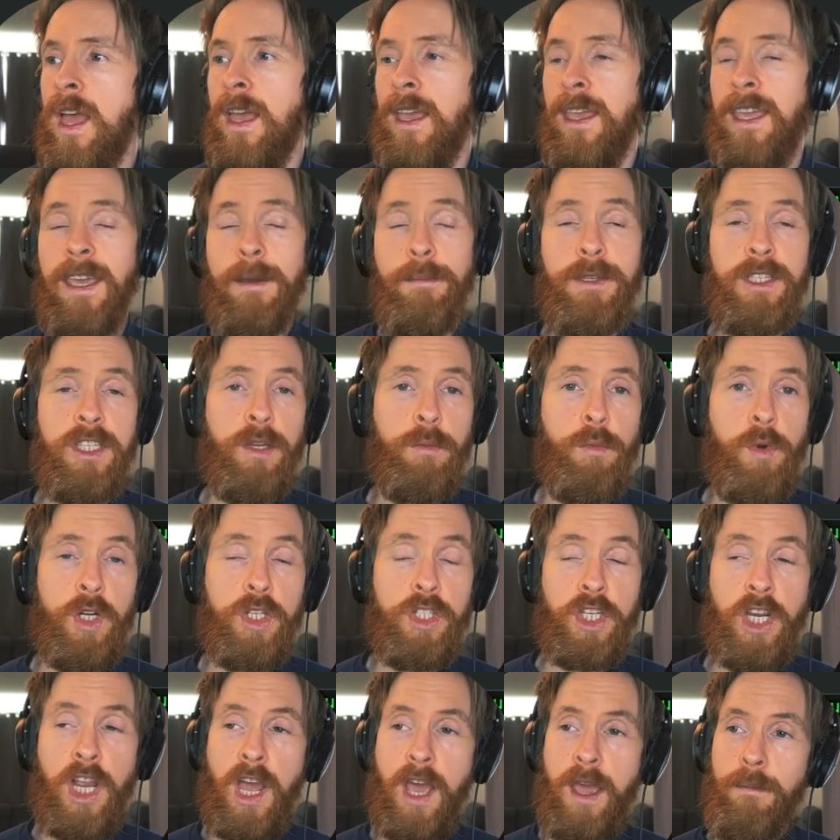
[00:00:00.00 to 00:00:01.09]
give me some more
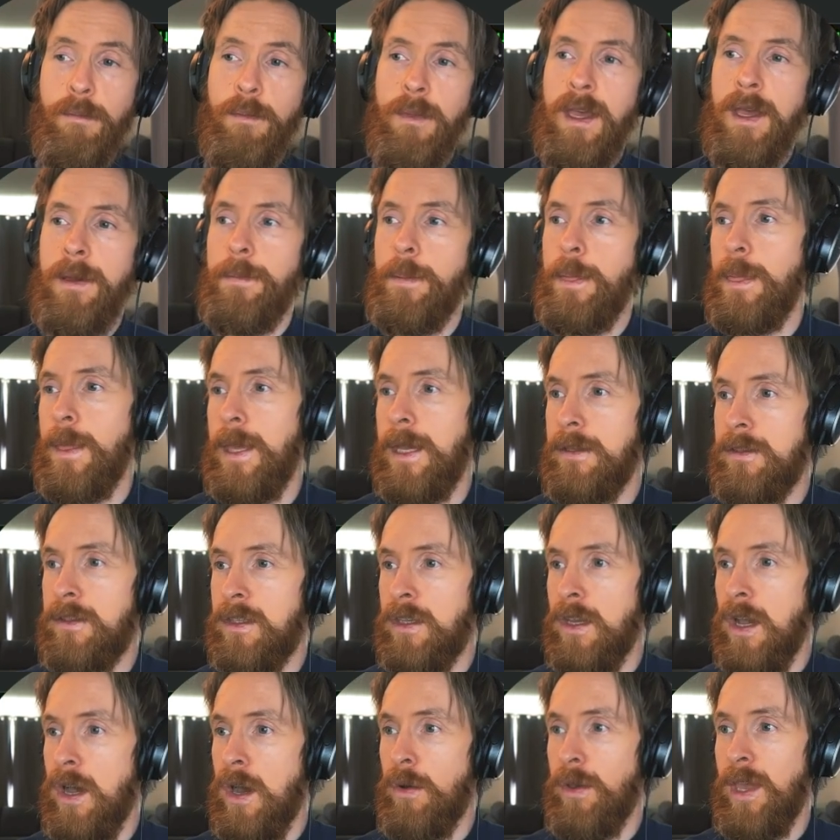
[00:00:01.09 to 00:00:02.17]
time.
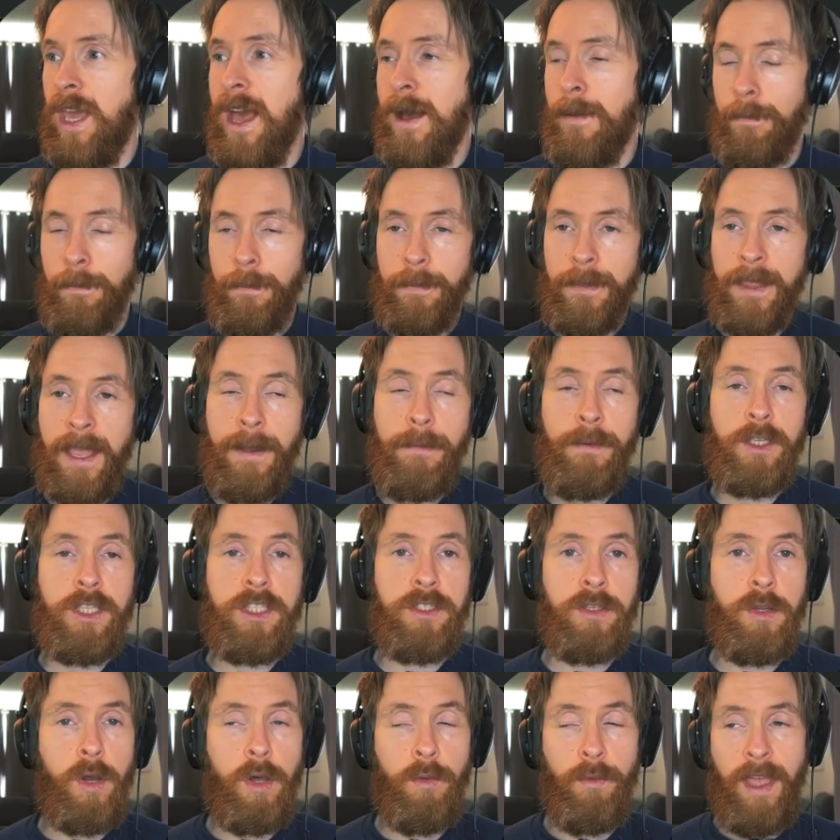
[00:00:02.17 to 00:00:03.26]
So yeah, that
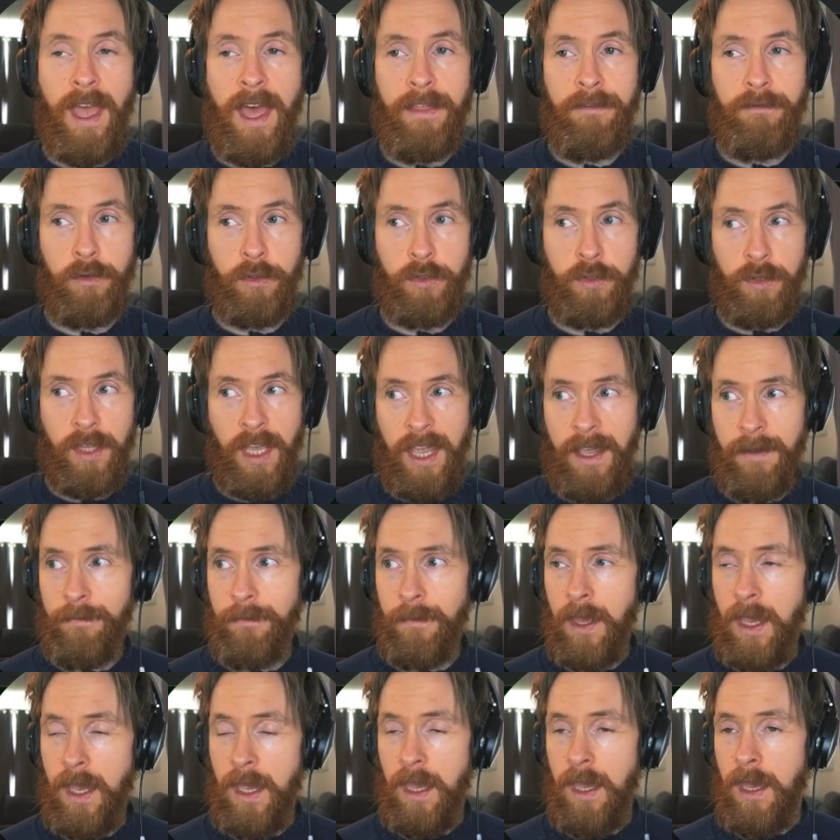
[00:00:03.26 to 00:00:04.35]
was all we had for today.
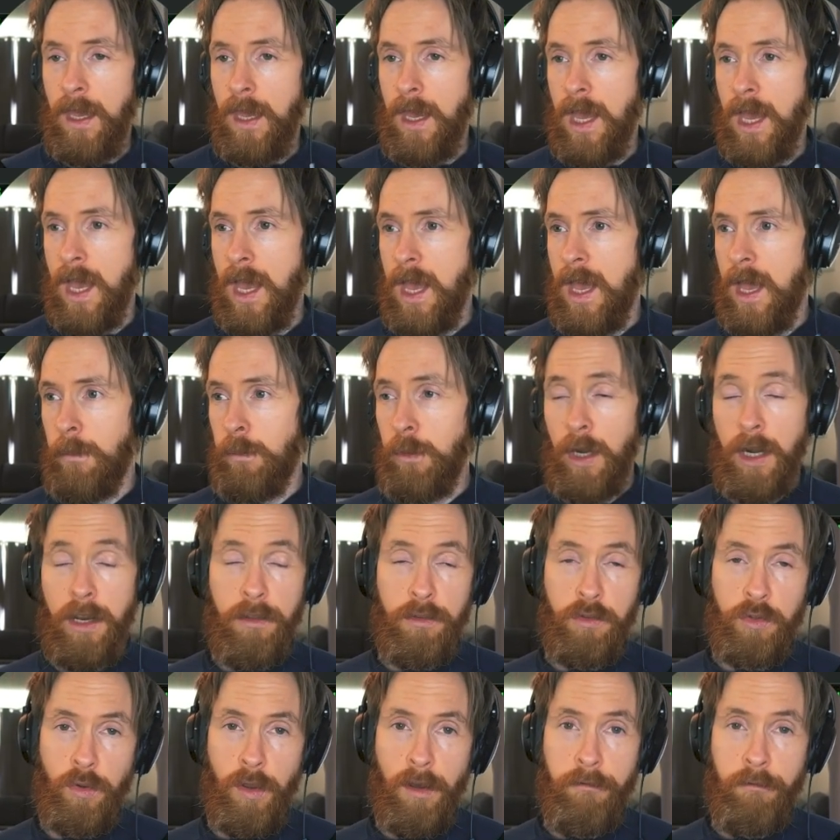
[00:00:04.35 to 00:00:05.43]
I'm gonna
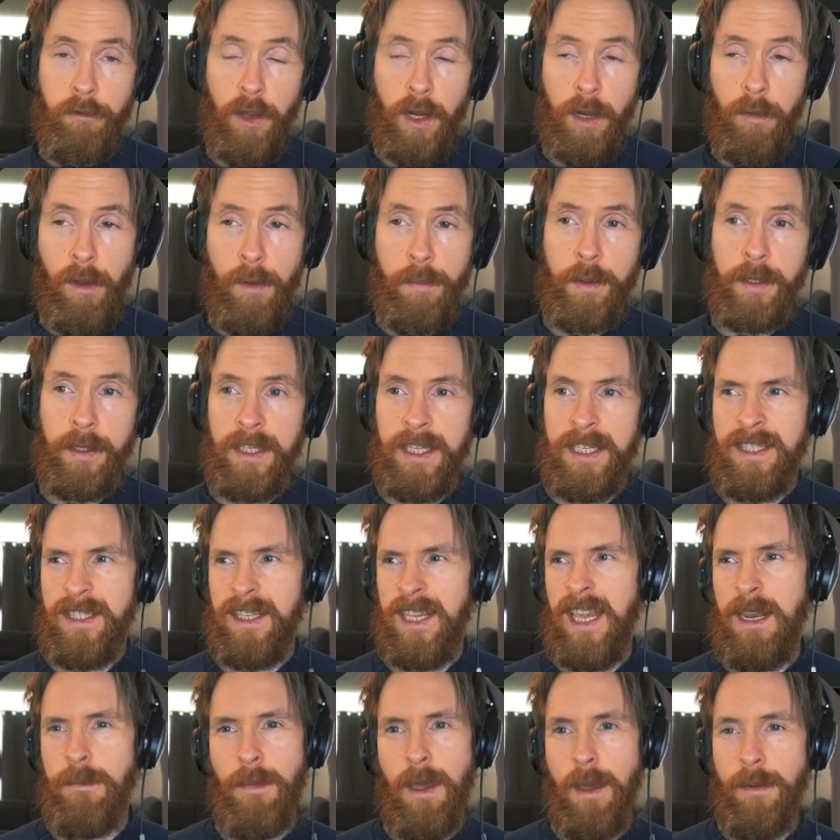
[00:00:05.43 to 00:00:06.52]
do a follow-up on this
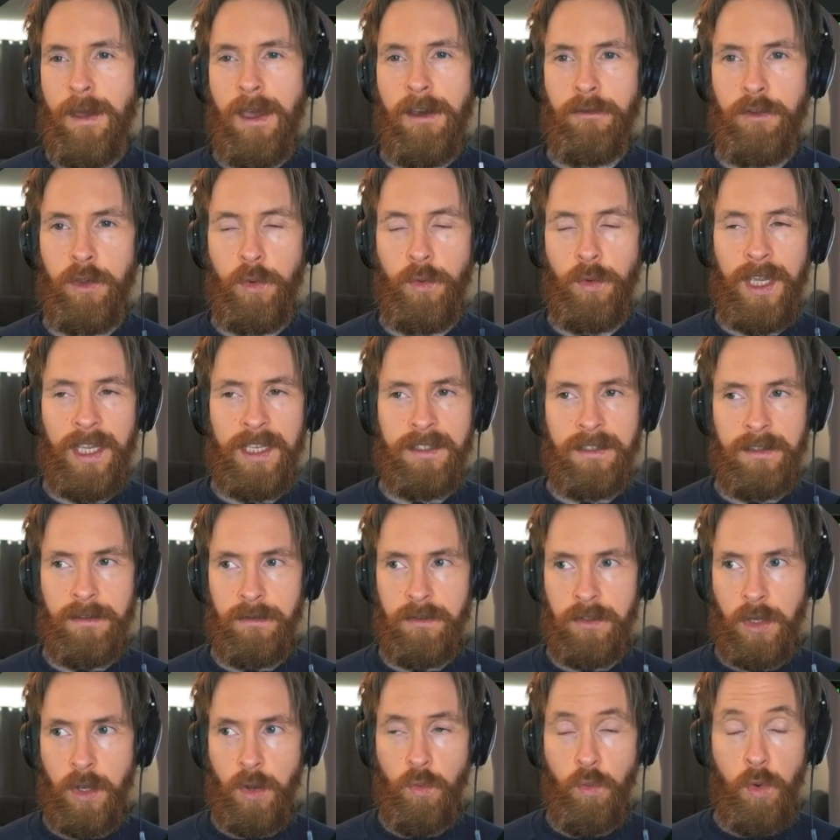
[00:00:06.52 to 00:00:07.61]
in maybe a few weeks,
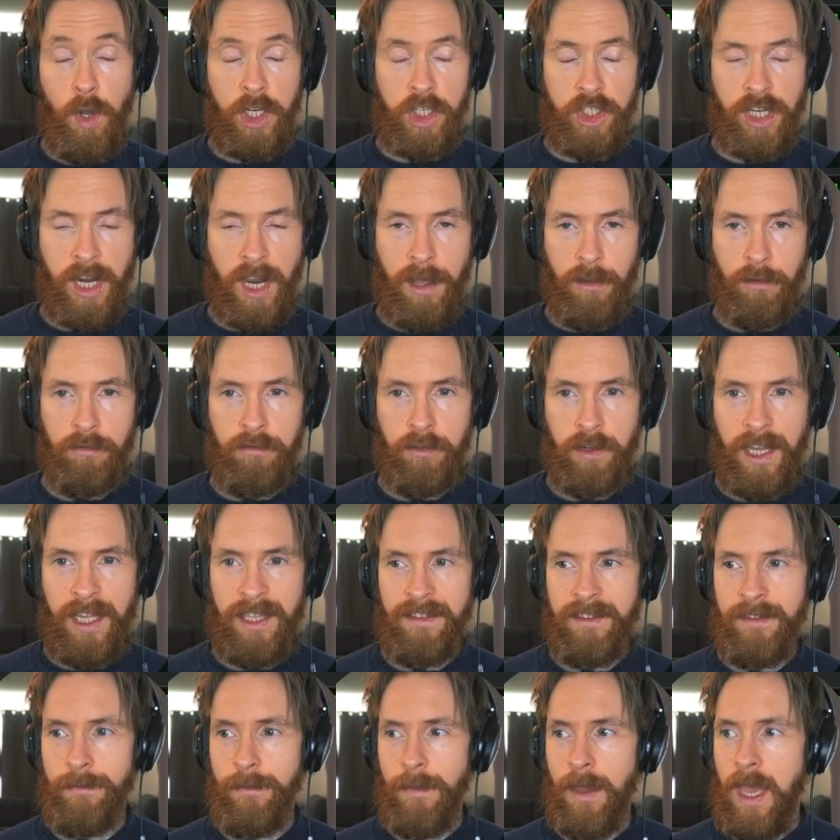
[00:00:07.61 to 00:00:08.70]
so watch out for
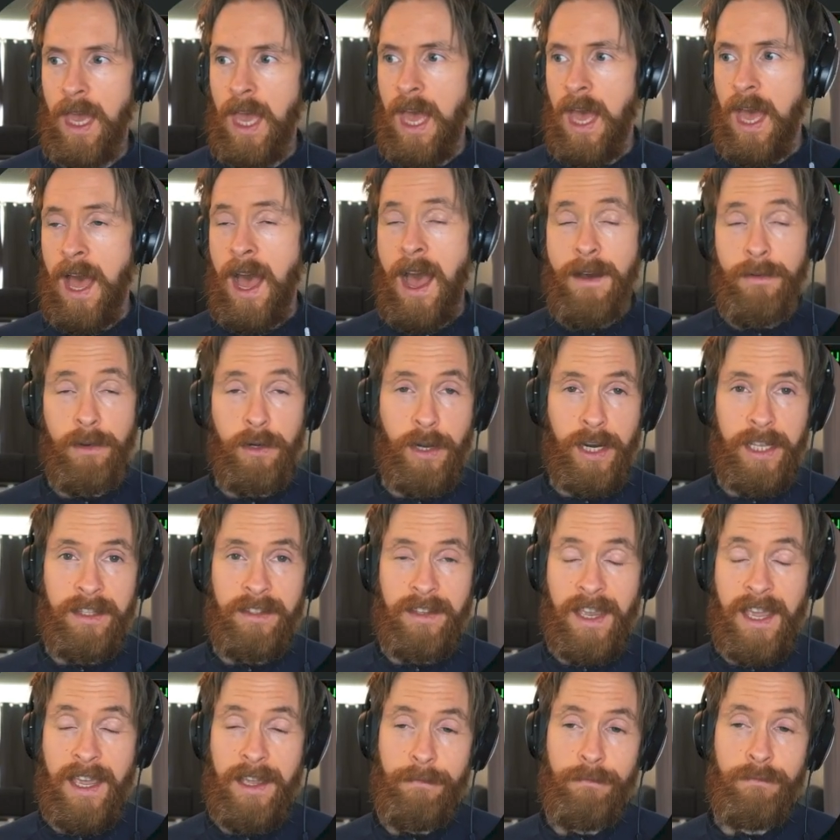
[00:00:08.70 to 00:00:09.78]
that. Have a great
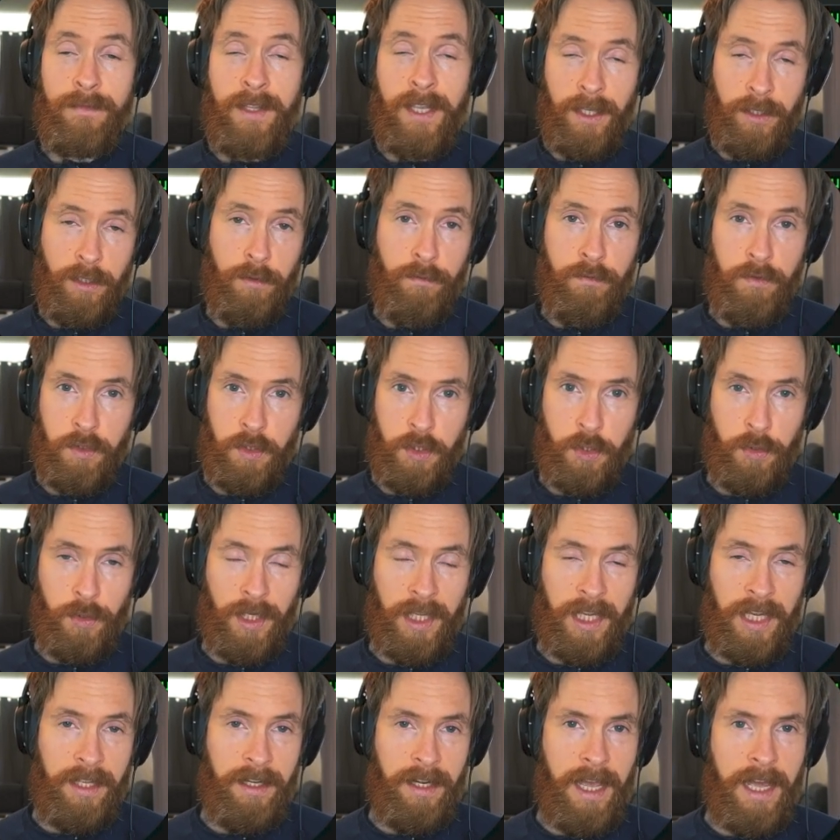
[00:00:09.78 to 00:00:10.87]
day, thank you for
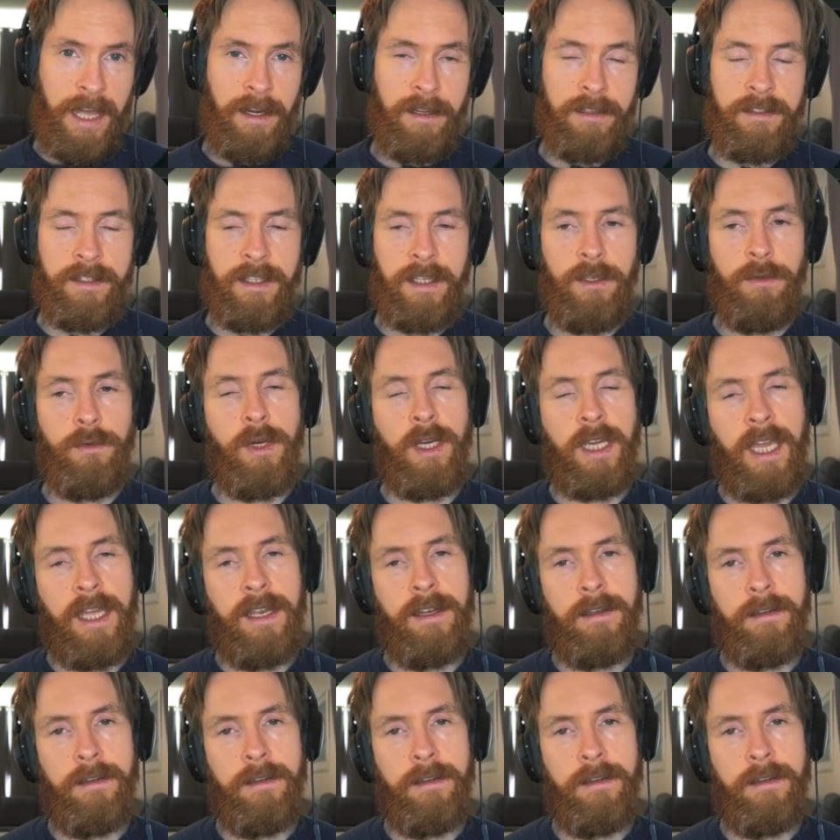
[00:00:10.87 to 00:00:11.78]
tuning in, and I'll see you again